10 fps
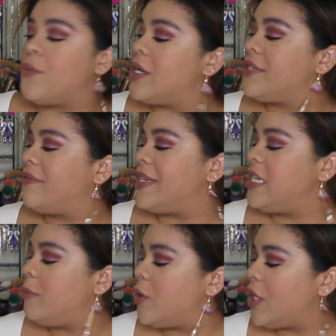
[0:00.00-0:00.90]
was
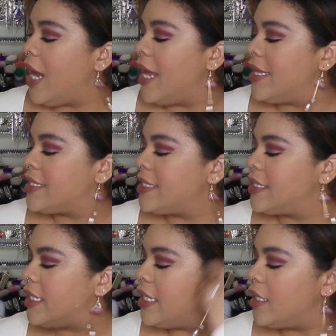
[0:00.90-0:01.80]
Fenty Beauty, and this is
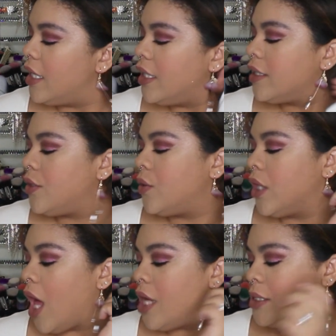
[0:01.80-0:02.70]
the Little
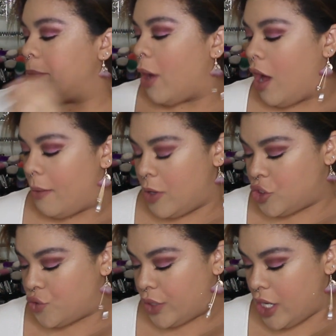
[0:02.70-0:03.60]
Gloss Balm
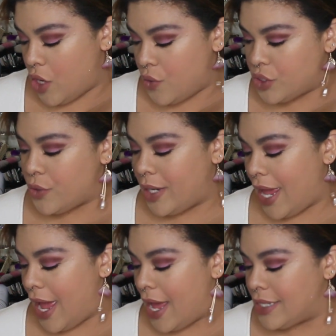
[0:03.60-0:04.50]
Trio. So it
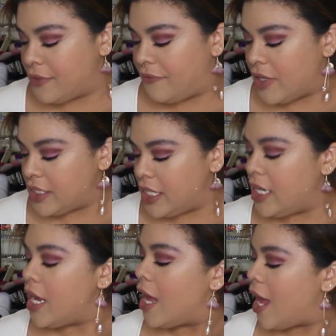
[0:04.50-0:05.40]
has
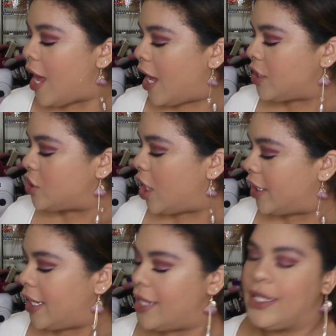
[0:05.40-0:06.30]
Fussy, Hot
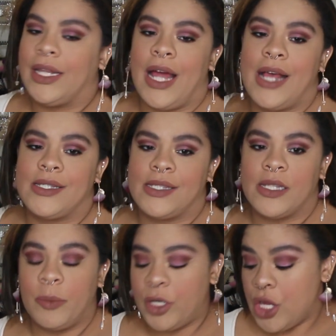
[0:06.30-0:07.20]
Chocolate, and Glass
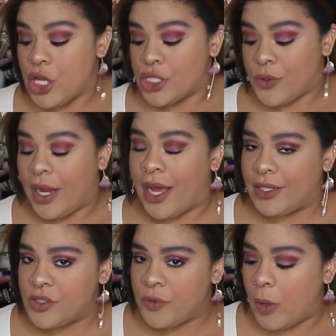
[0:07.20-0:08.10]
Slipper. So I got
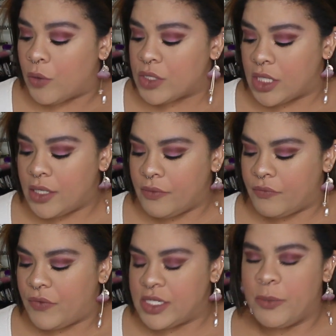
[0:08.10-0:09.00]
this from Ulta.
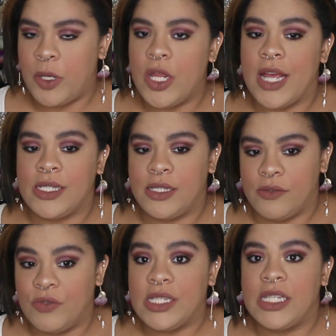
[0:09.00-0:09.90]
Fenty Beauty has
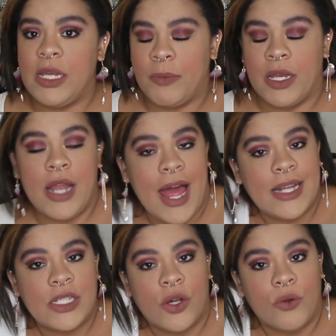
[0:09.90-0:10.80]
recently been
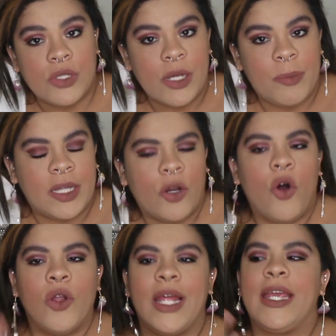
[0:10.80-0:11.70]
added to Ulta, but they're
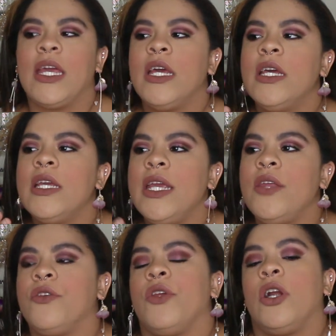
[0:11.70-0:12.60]
all like
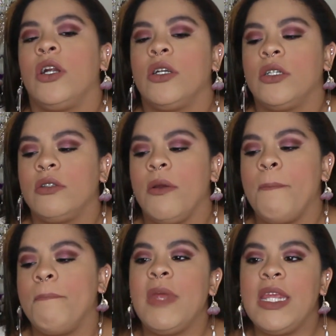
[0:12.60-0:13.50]
either their
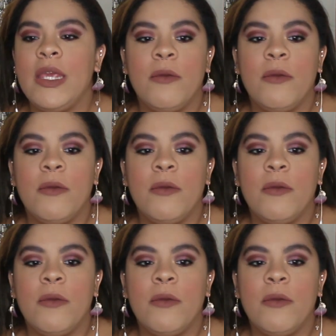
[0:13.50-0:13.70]
mini